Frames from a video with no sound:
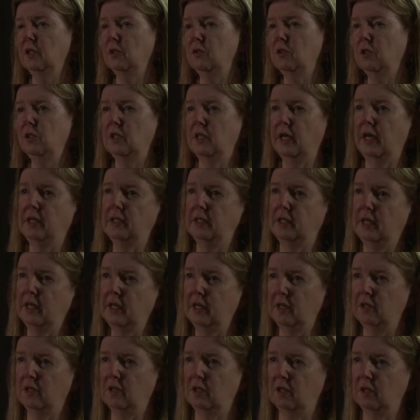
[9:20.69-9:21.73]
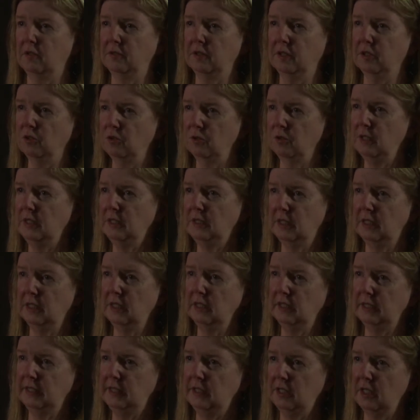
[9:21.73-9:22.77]
to take care of
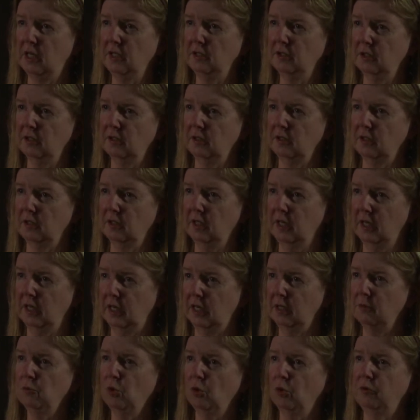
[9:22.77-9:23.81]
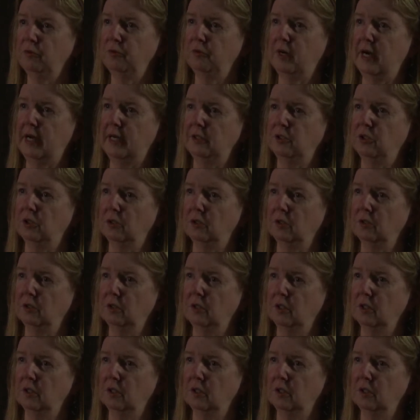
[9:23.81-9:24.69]
increasingly younger and more fragile